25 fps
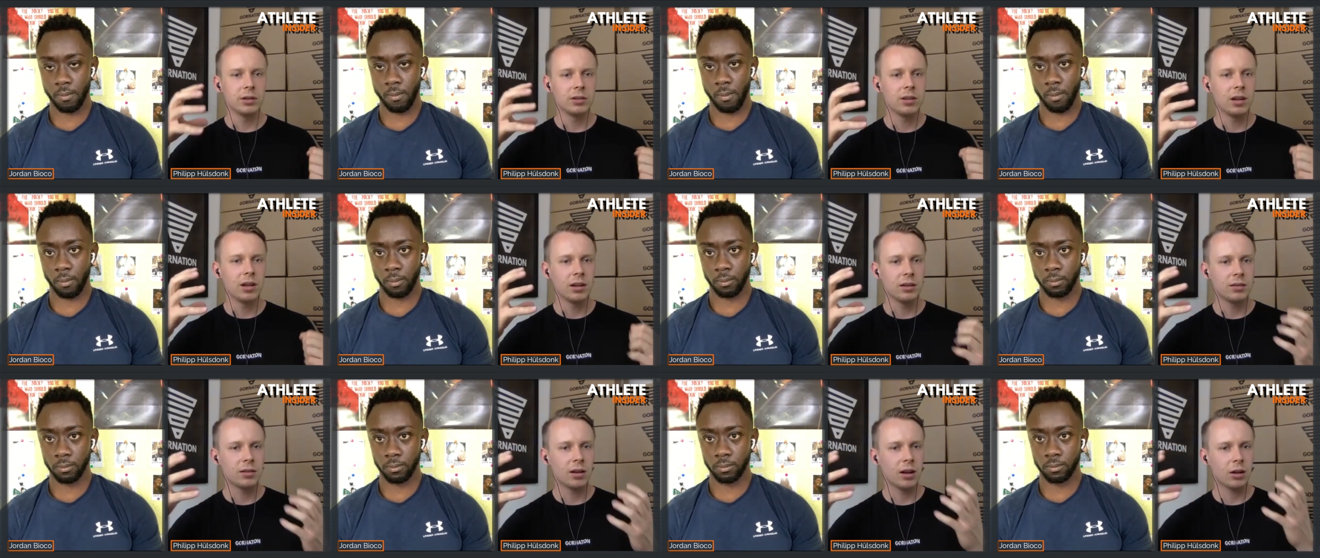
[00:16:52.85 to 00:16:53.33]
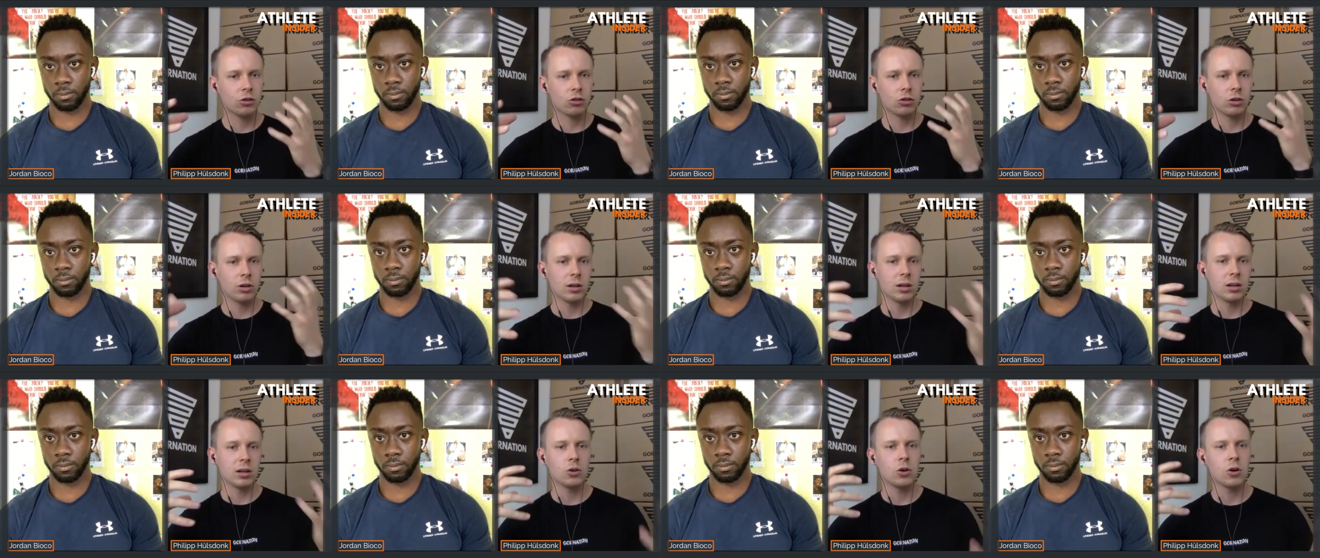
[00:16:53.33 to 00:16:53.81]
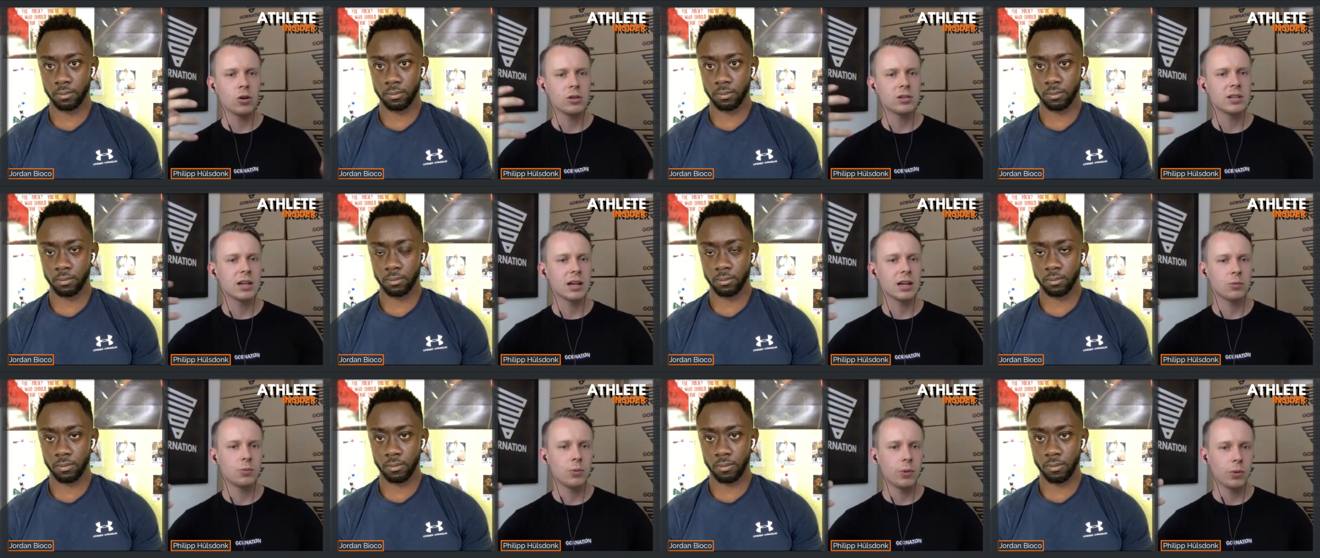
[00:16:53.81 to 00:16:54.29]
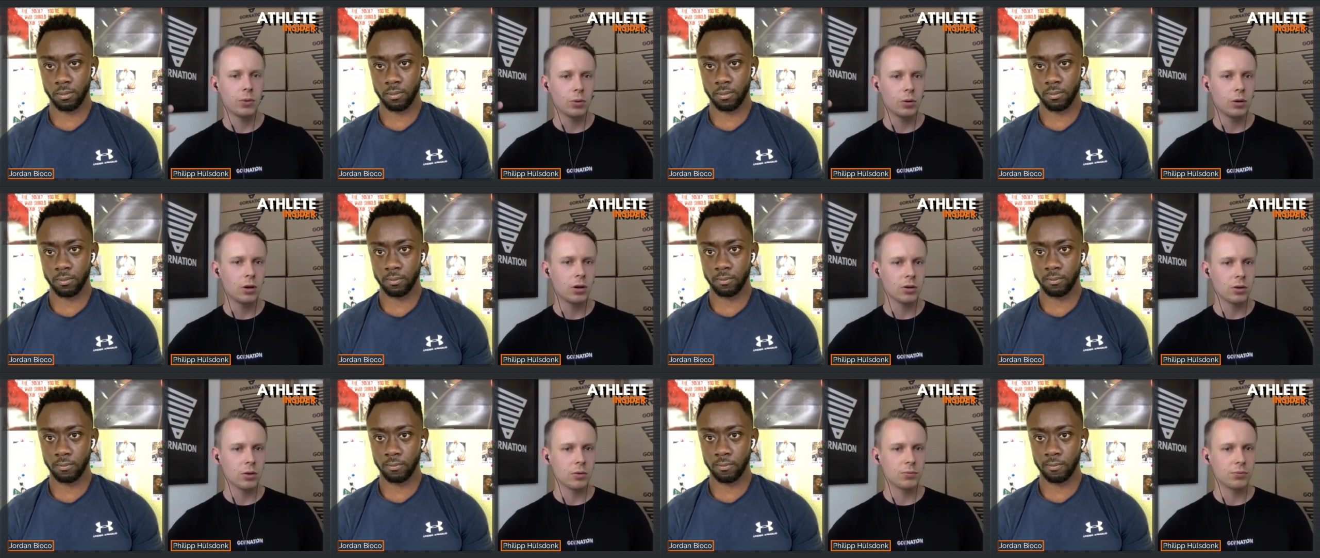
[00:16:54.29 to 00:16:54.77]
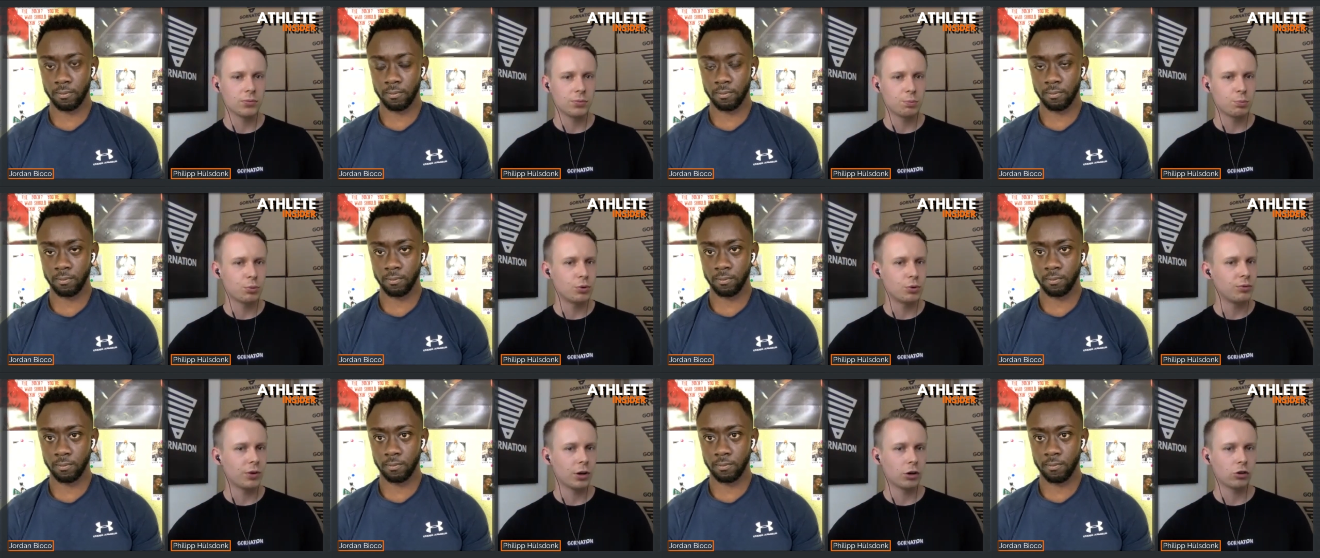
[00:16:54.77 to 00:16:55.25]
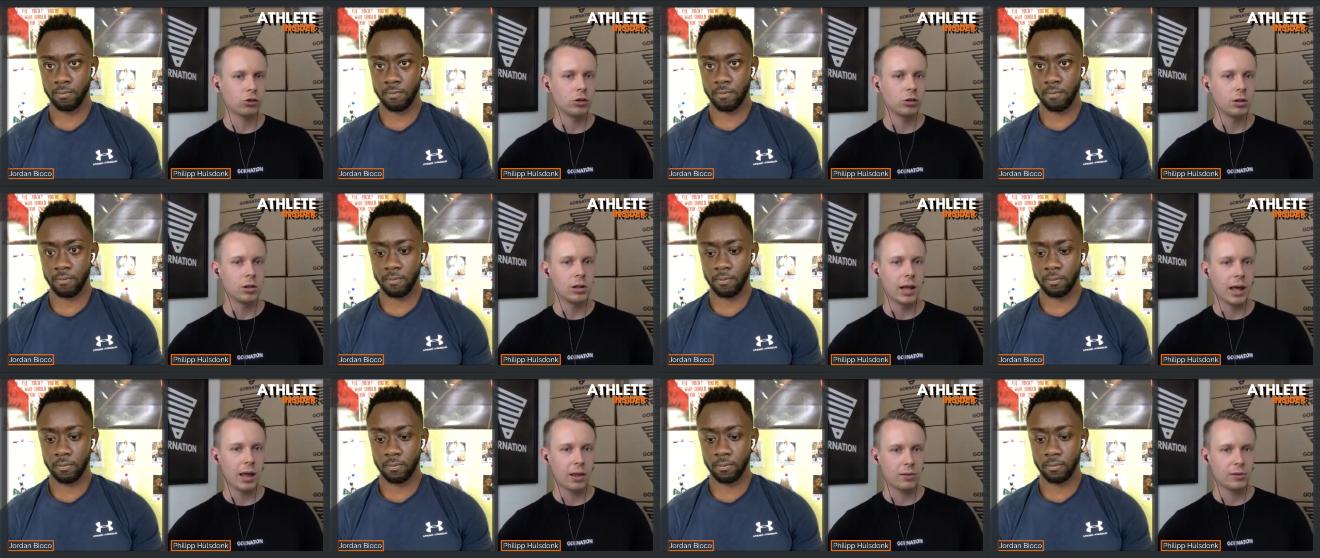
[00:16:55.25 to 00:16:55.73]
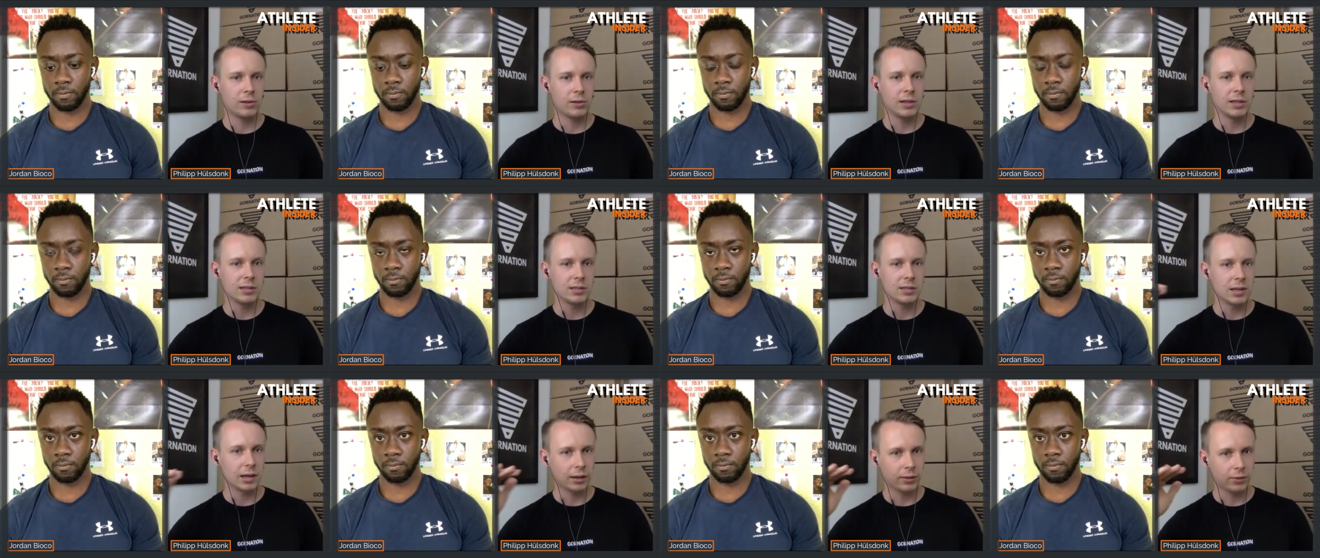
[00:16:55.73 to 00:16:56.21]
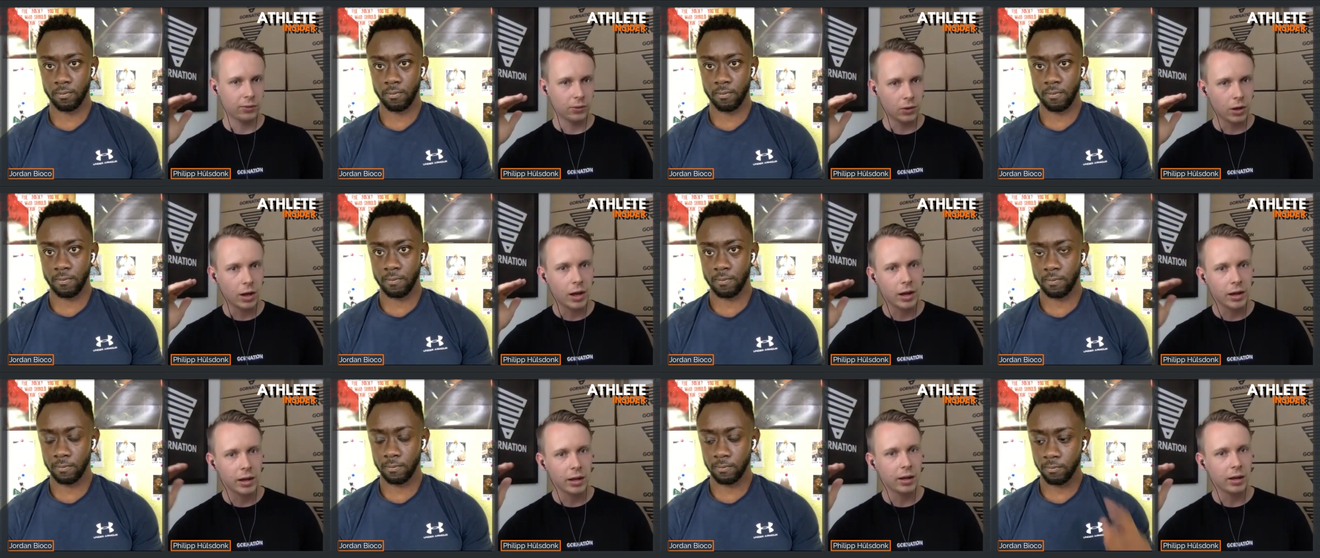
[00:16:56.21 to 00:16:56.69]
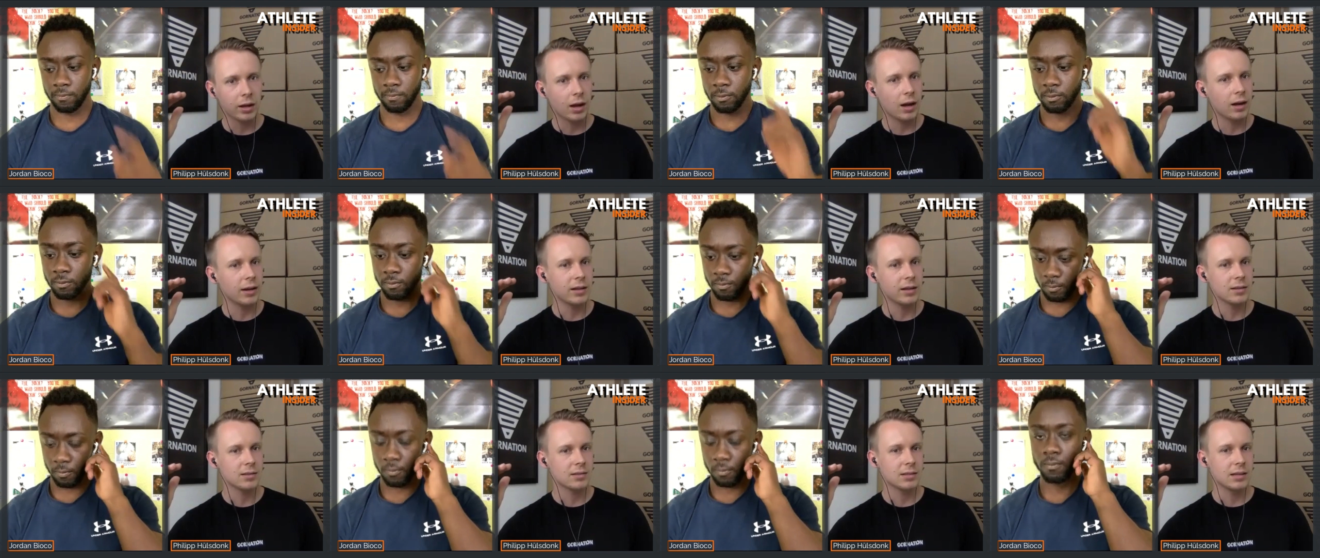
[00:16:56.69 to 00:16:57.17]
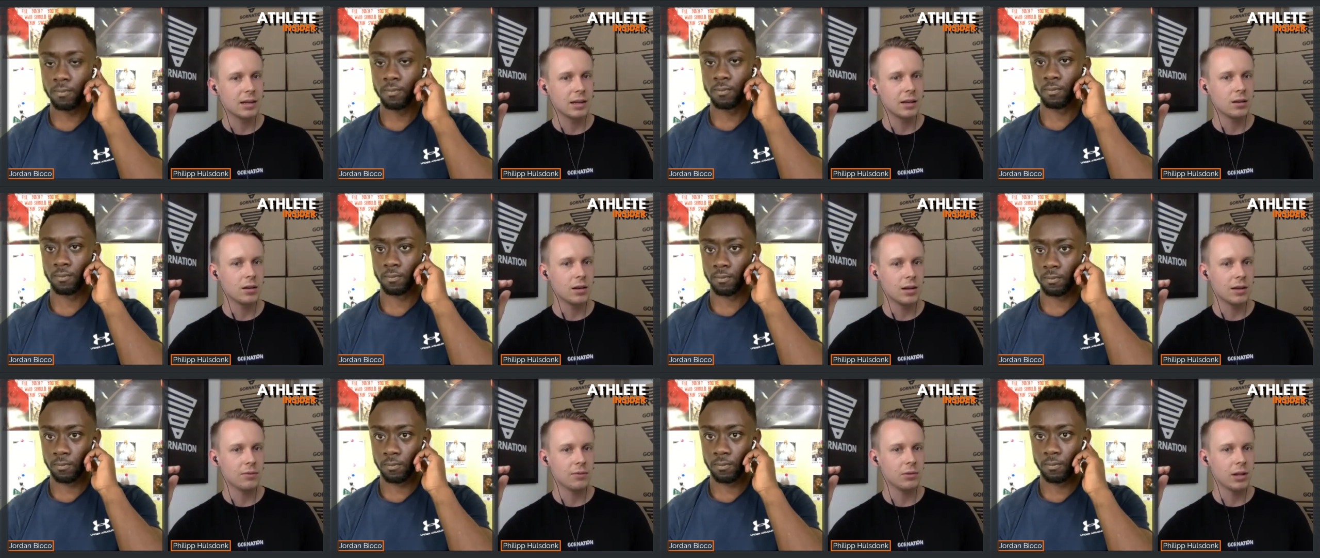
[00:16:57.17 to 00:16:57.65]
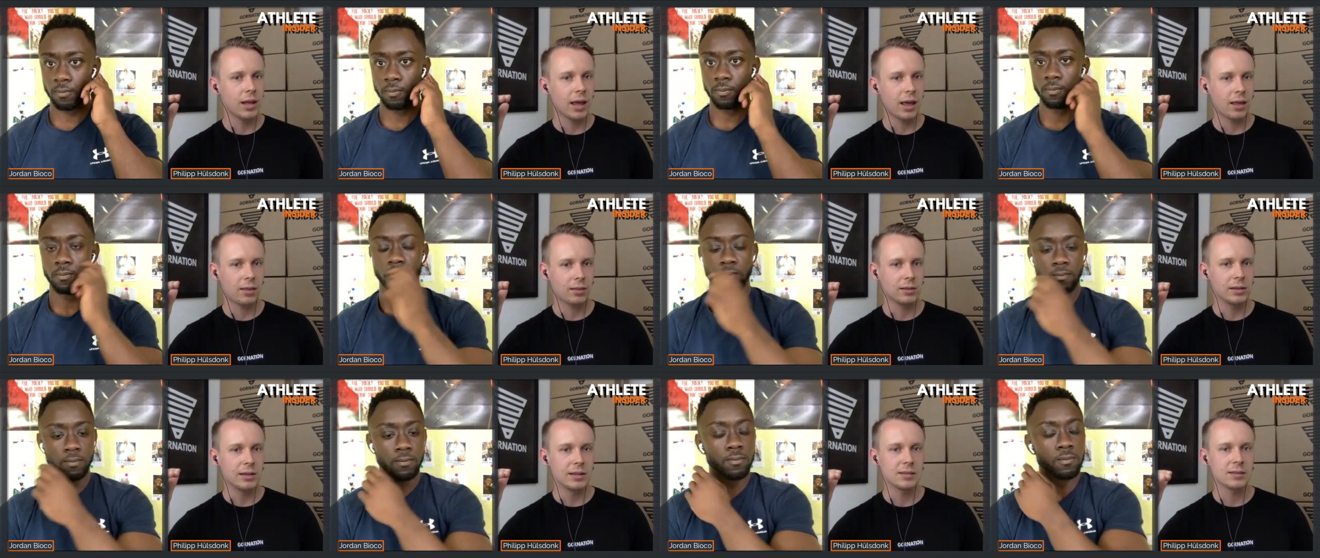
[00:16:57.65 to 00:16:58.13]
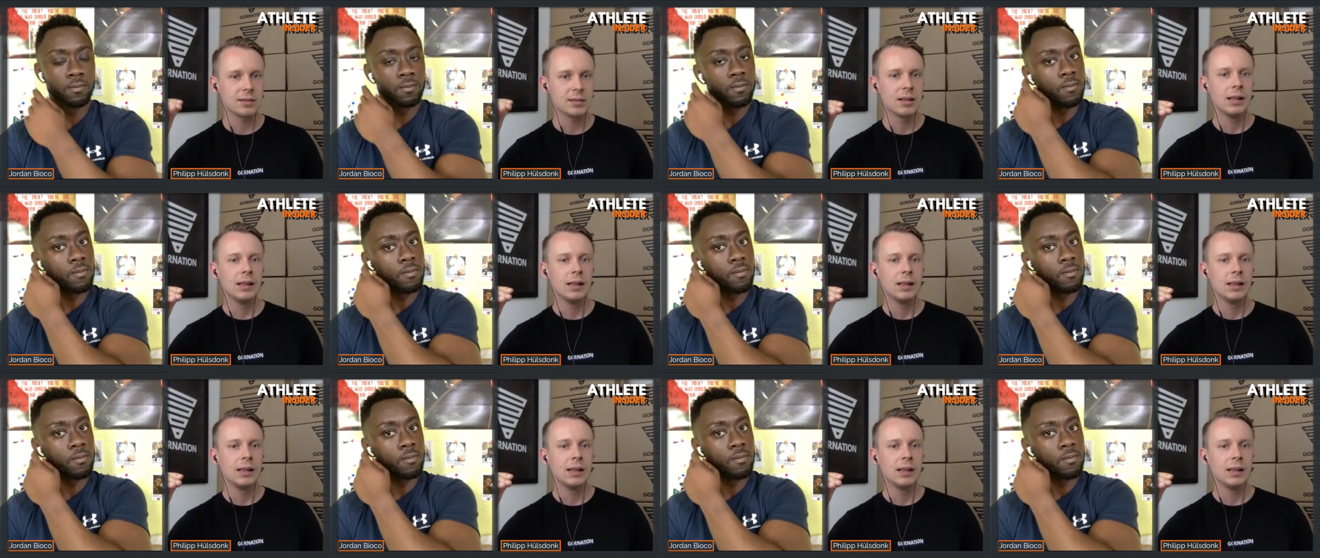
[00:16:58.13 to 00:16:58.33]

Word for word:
Speaker 1: in touch and in contact with a lot of professional athletes like the high highest level athletes